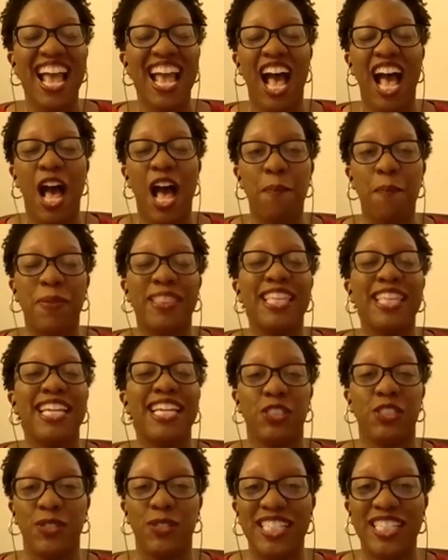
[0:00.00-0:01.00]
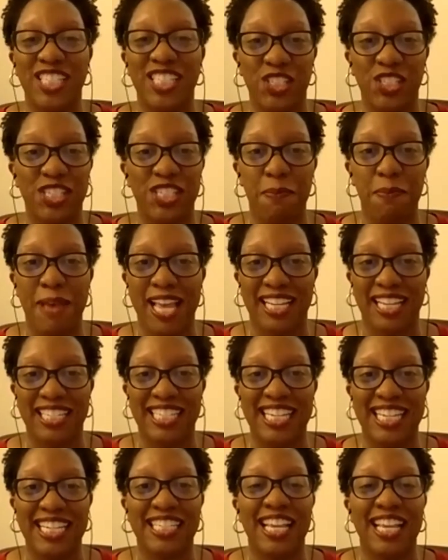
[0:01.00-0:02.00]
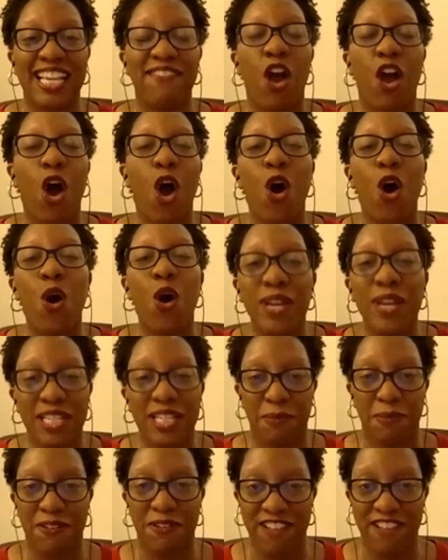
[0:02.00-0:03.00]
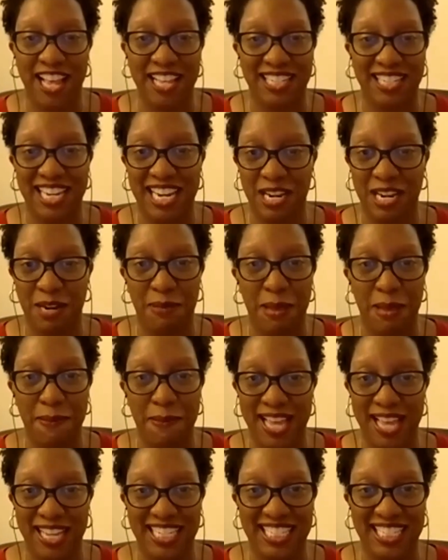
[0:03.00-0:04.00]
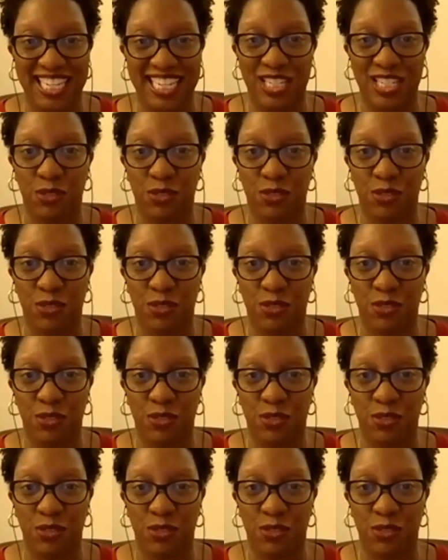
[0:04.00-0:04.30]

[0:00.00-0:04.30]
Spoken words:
But then I transitioned to magazines. I've always been fascinated by magazines.